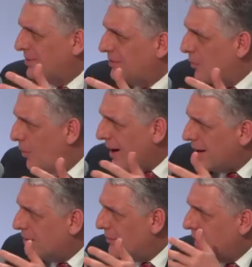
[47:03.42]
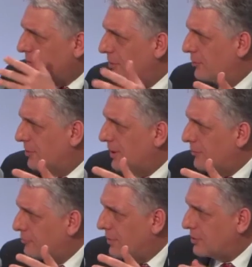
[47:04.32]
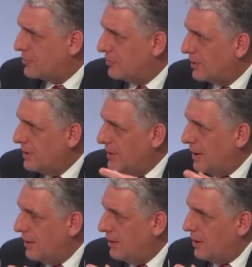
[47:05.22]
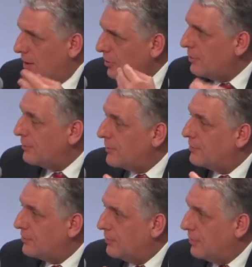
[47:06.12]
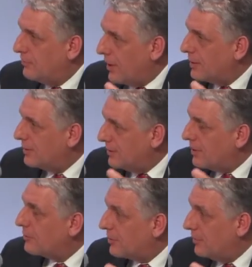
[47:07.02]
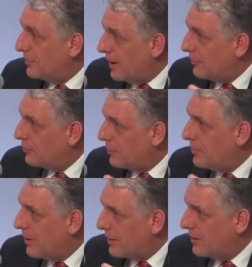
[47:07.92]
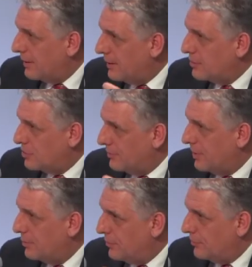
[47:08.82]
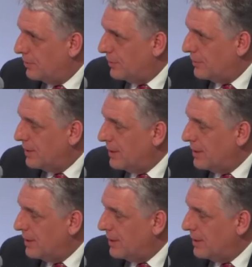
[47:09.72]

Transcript: in the way of NATO's command structures. A lot of this, frankly, does come down to American leadership, I put to you.